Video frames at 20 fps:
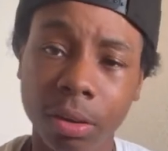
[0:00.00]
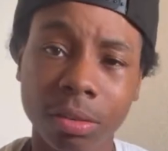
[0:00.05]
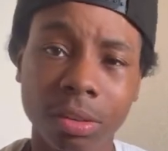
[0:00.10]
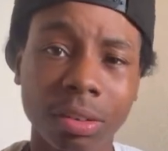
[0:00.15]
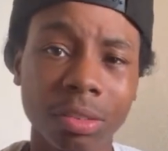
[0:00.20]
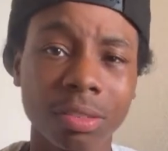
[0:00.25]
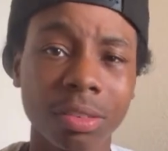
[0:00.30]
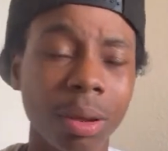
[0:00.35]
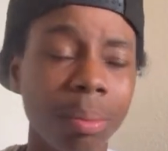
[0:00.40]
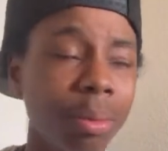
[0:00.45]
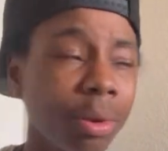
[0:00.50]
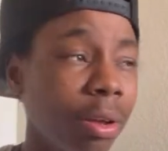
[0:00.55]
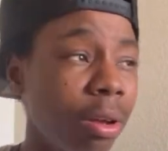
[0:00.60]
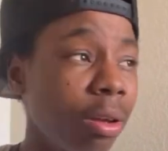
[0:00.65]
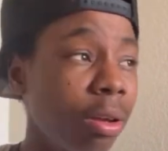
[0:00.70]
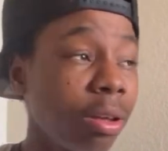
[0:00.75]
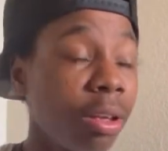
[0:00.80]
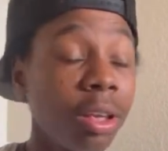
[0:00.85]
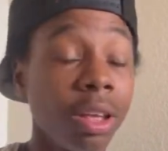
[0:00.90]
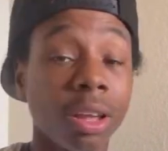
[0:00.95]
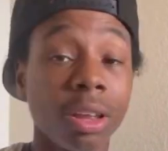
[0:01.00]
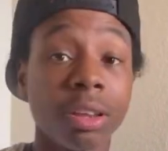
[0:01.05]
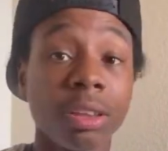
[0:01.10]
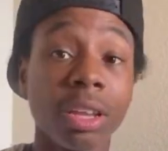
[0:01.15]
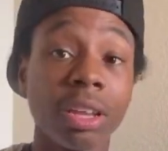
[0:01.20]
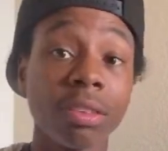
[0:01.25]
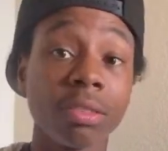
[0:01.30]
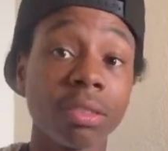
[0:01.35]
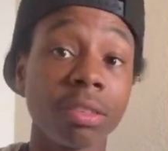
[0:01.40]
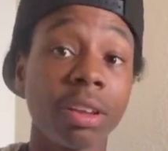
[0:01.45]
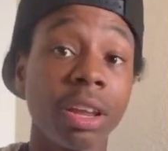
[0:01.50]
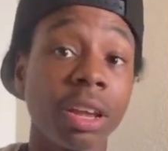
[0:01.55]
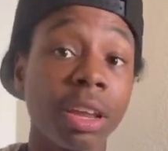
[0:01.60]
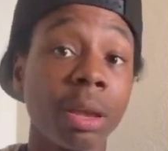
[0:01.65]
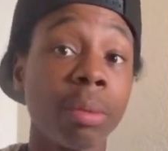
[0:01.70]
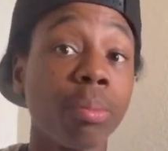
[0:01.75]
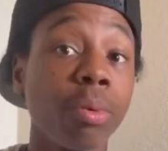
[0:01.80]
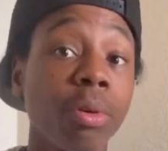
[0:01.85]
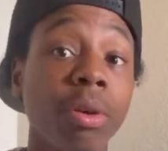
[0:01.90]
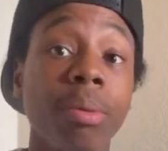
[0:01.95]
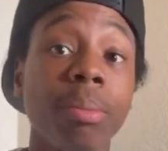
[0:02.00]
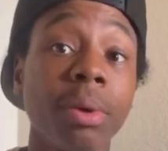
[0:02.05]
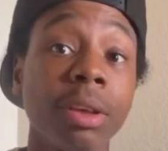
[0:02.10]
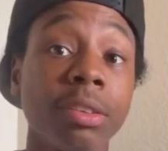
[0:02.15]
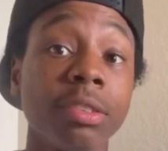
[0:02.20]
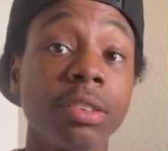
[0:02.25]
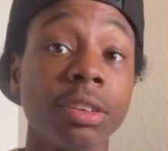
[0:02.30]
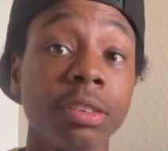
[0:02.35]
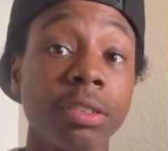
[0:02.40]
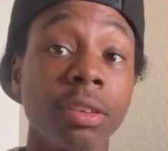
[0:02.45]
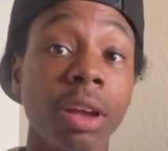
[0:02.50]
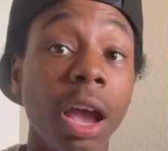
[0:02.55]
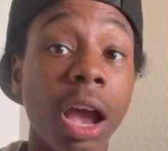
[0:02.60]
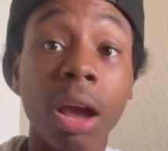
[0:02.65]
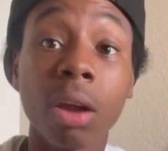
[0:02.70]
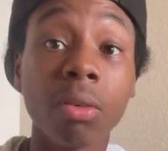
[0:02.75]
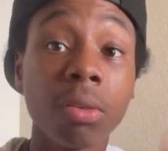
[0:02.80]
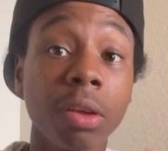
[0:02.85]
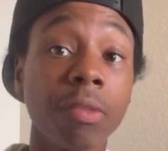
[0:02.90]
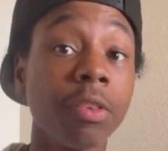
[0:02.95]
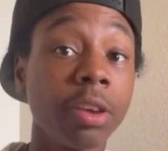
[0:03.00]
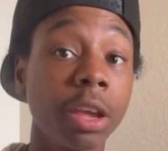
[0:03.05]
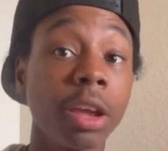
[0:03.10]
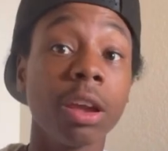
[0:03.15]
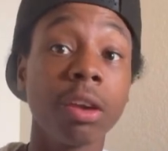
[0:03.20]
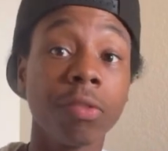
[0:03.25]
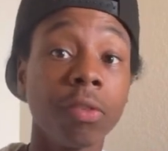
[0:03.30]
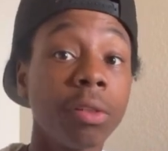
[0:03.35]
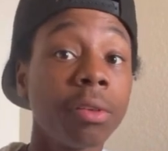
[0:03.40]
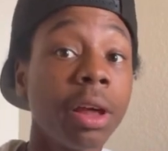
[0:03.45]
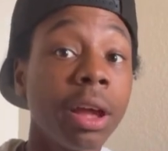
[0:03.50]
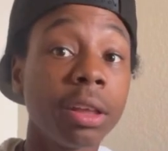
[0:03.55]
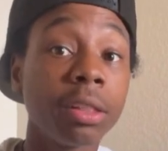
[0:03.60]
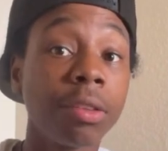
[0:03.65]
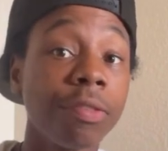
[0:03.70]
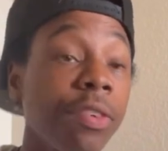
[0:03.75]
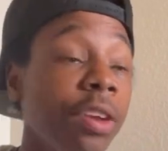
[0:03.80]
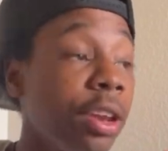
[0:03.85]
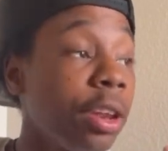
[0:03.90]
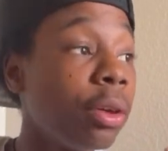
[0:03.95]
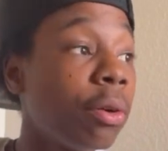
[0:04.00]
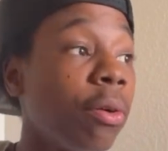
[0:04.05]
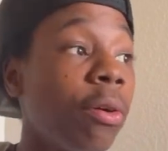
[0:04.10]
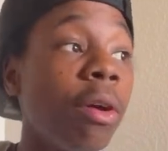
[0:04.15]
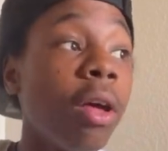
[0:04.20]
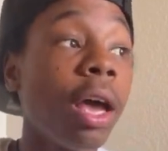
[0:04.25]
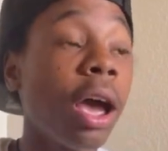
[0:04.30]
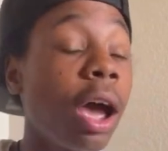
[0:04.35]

Because some of y'all, these are like important messages. I don't even care if you like the video.